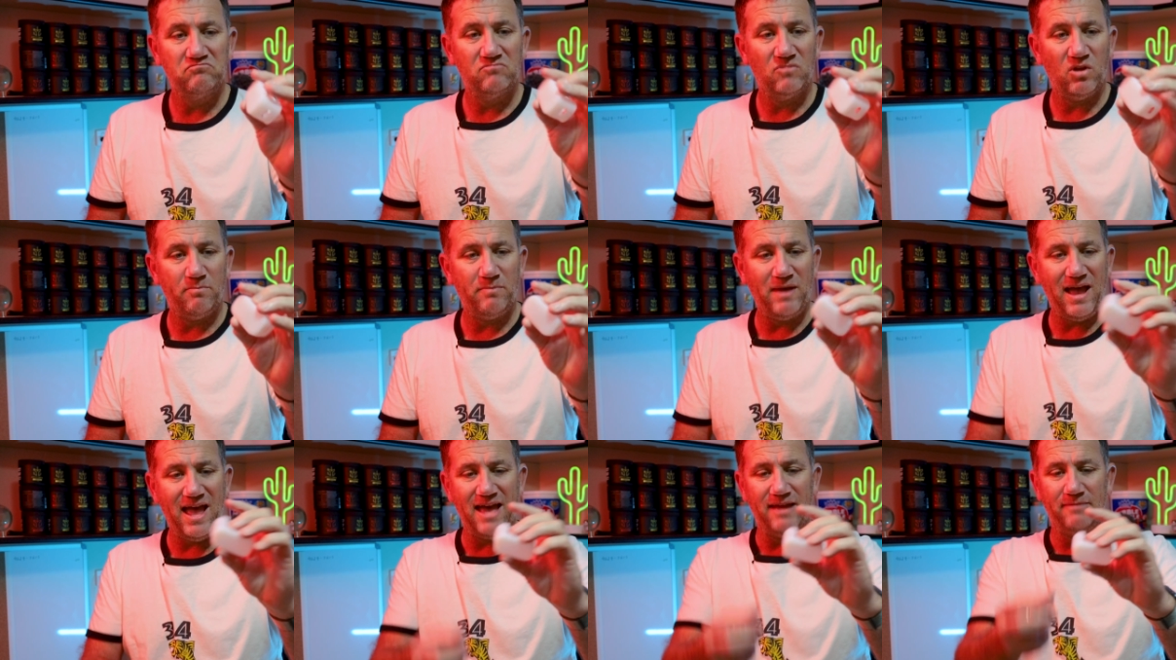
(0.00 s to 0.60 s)
Not
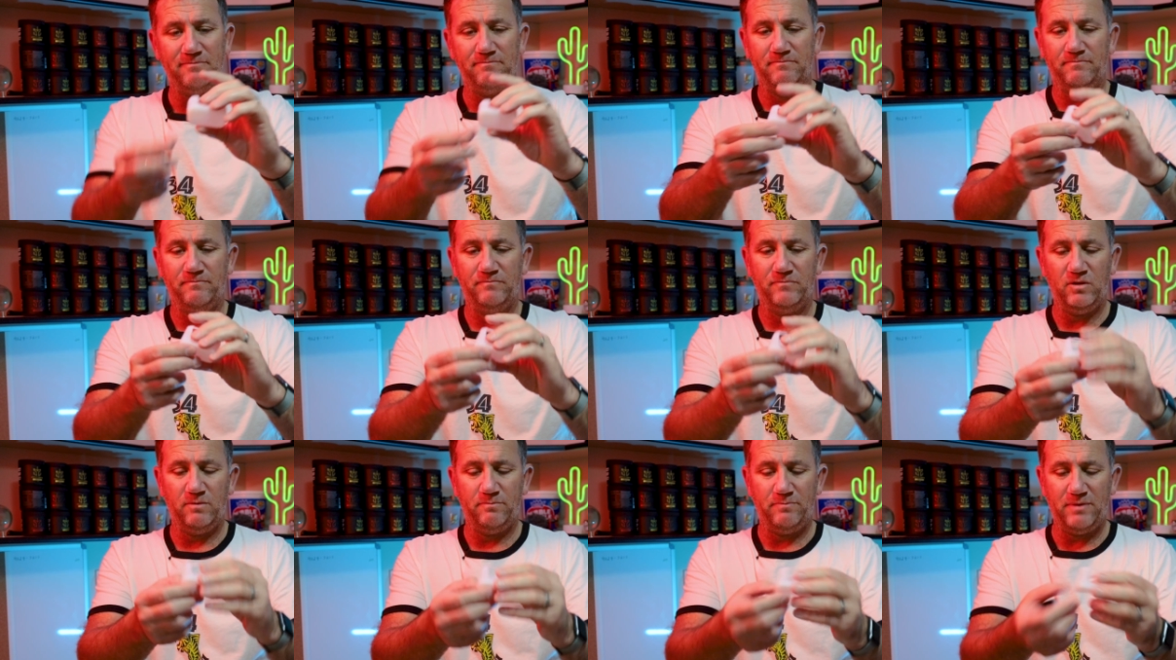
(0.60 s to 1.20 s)
bad,
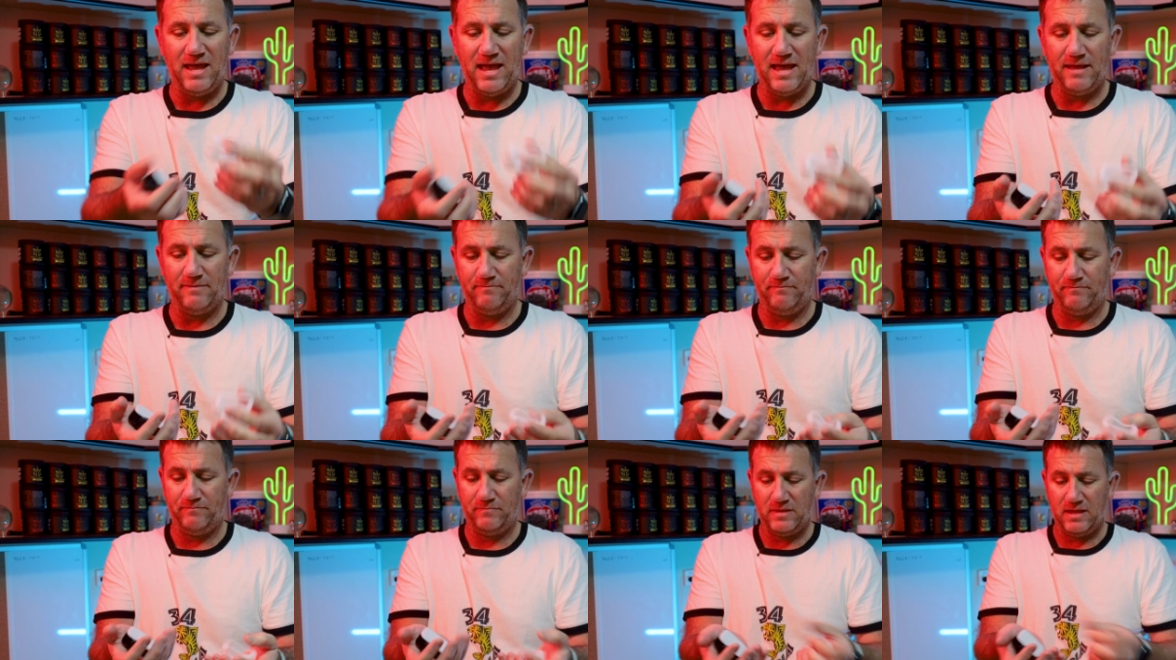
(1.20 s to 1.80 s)
not bad.
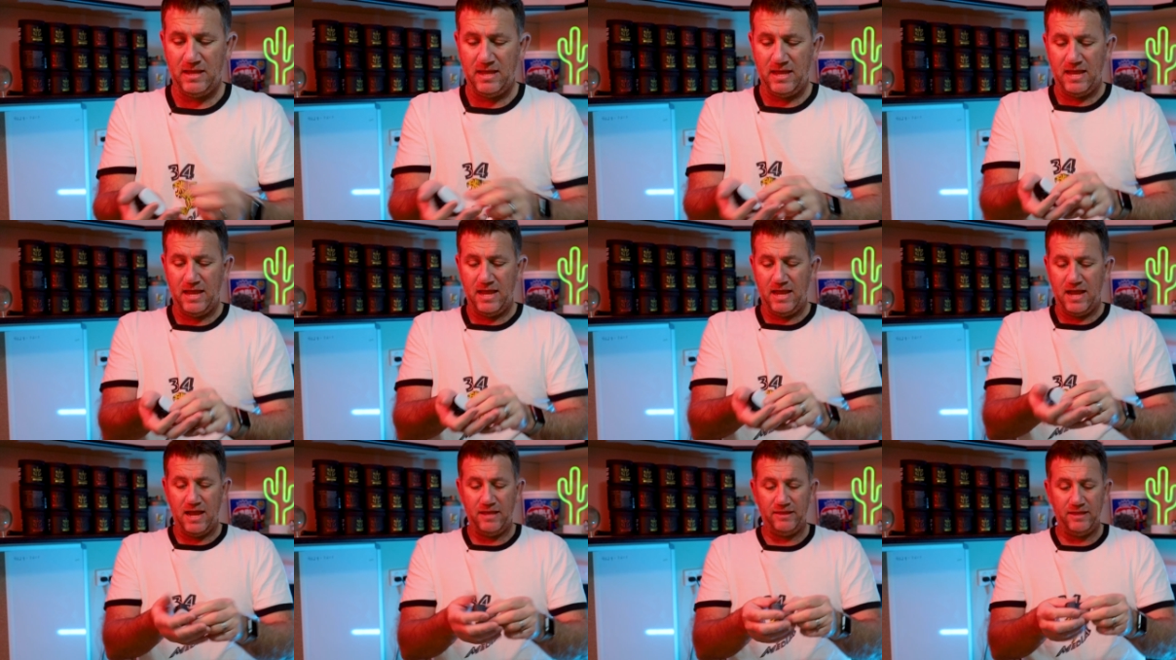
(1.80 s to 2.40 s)

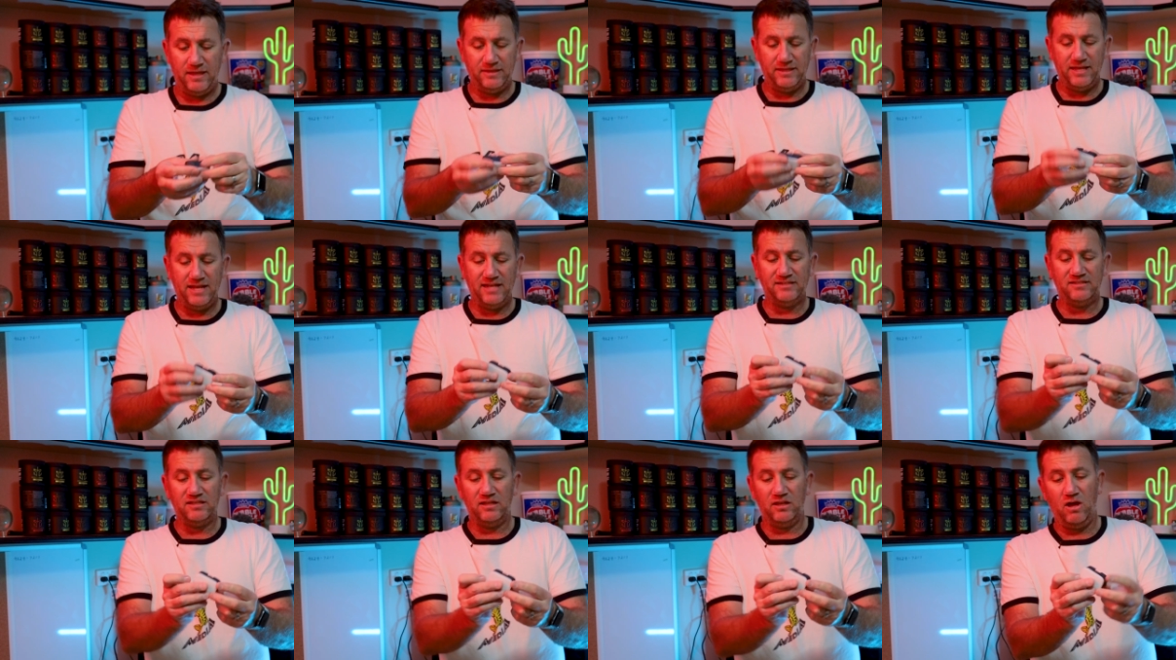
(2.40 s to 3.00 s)
And then
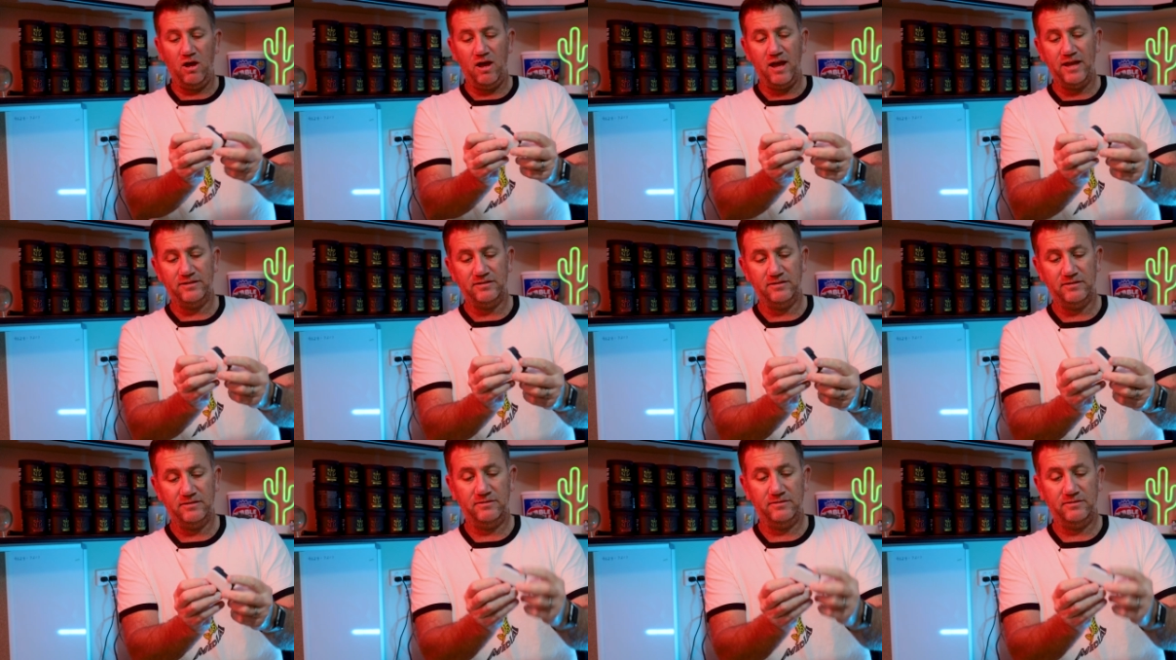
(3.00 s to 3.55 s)
there's the light,